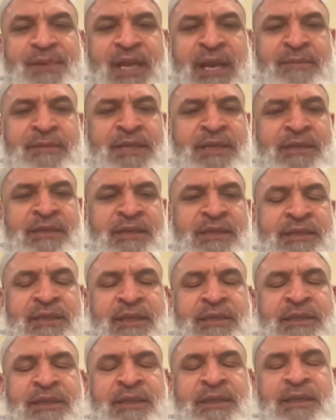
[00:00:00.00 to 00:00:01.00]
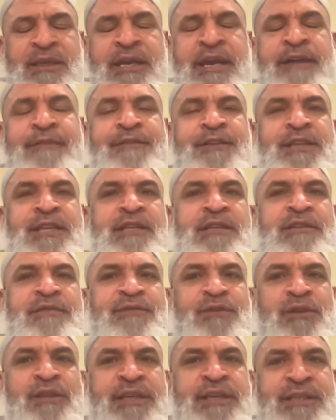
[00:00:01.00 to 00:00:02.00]
I mean, the evidence
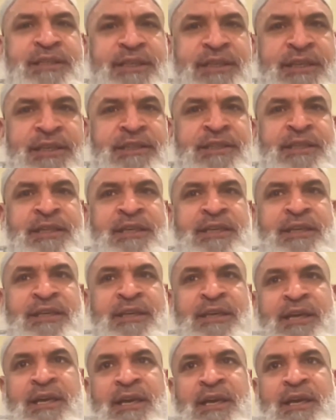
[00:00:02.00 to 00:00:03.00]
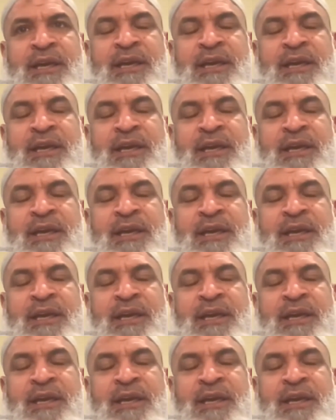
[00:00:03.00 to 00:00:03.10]
for this is the